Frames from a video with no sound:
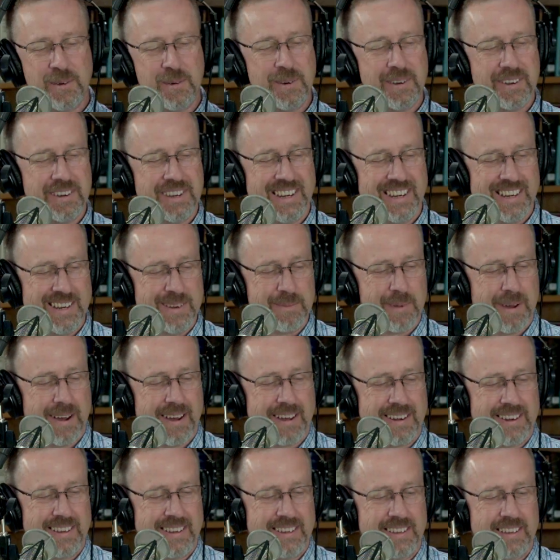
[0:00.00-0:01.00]
want
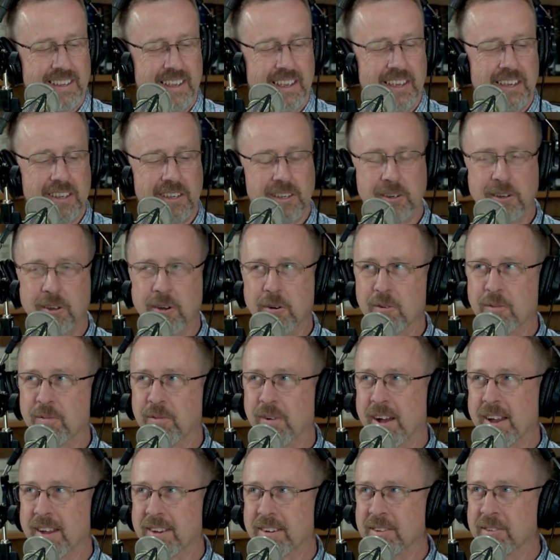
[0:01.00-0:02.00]
anybody,
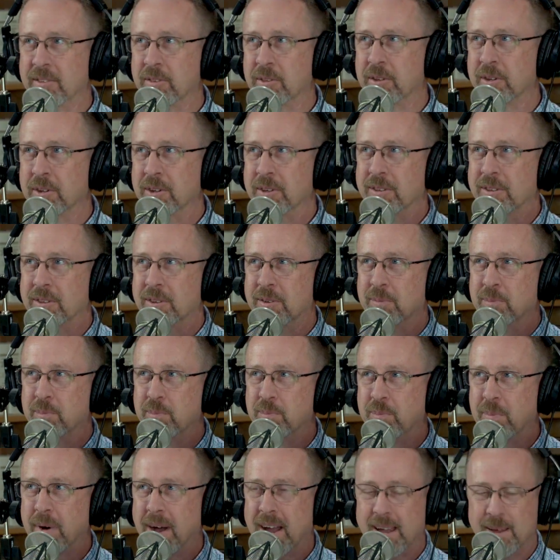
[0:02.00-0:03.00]
finding the
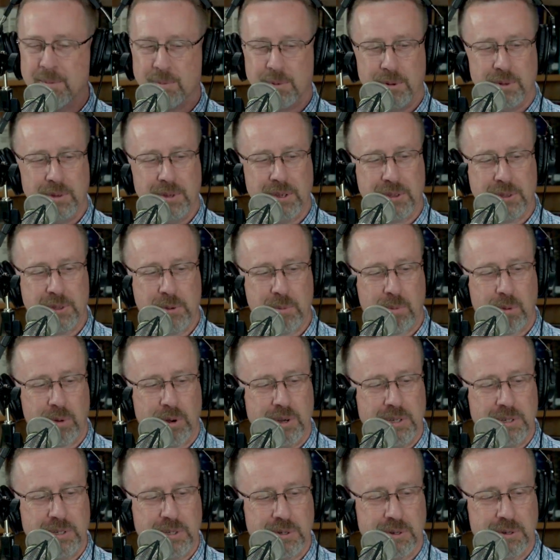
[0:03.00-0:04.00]
Bible that the
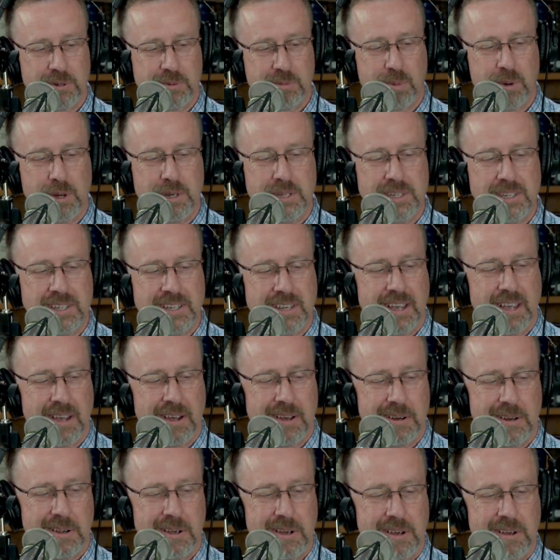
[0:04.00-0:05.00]
preacher is preaching
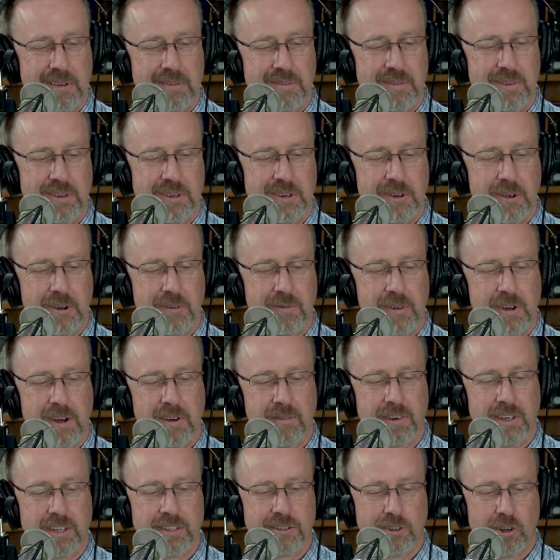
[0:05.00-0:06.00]
out of, if it
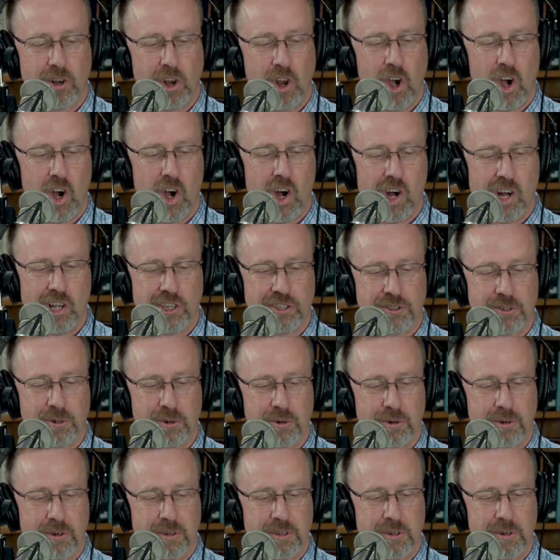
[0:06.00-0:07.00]
ever gets lost,
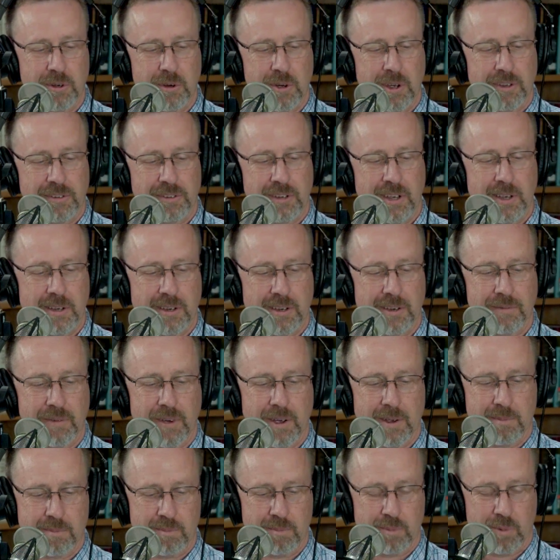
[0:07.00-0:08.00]
or,
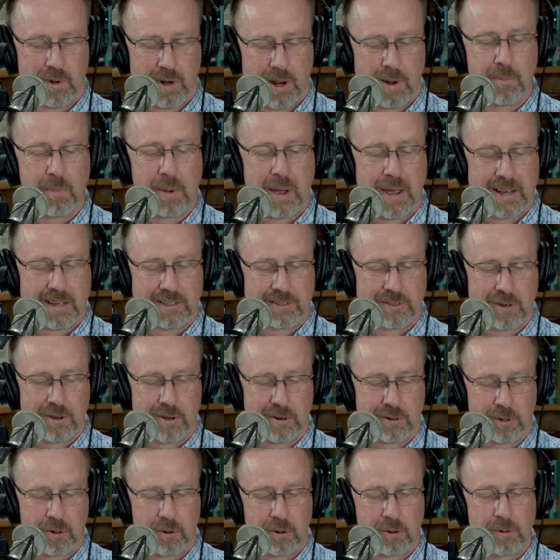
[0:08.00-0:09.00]
when I pass
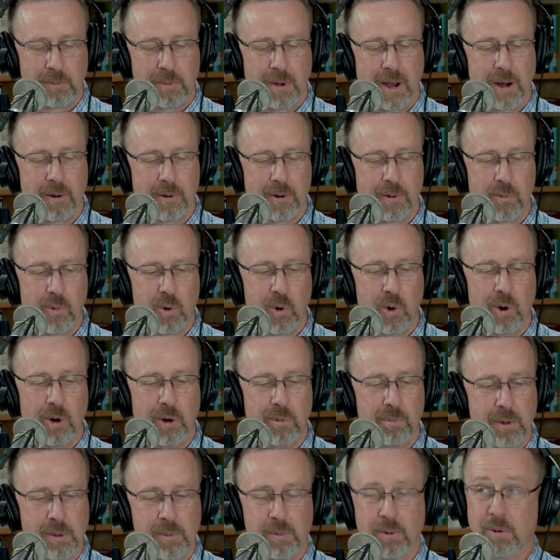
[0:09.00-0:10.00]
on and go on to my reward
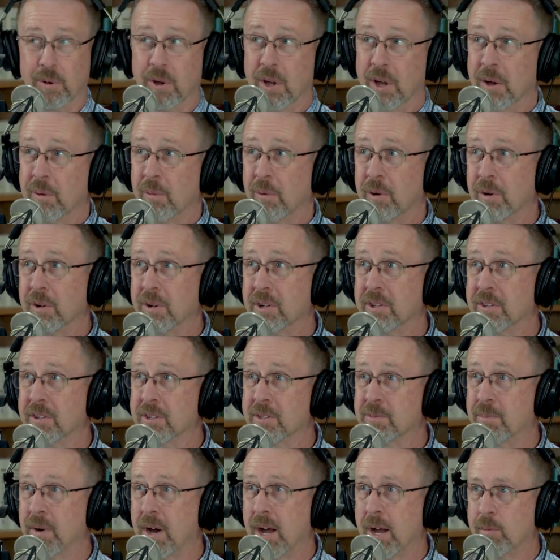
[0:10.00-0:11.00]
and people want to look at
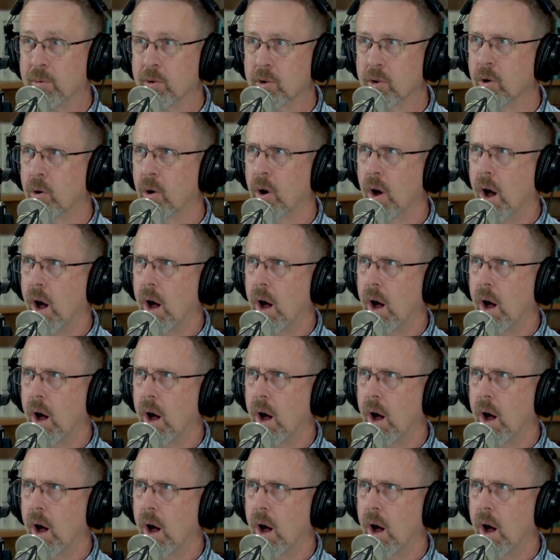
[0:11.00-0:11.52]
this Bible and go,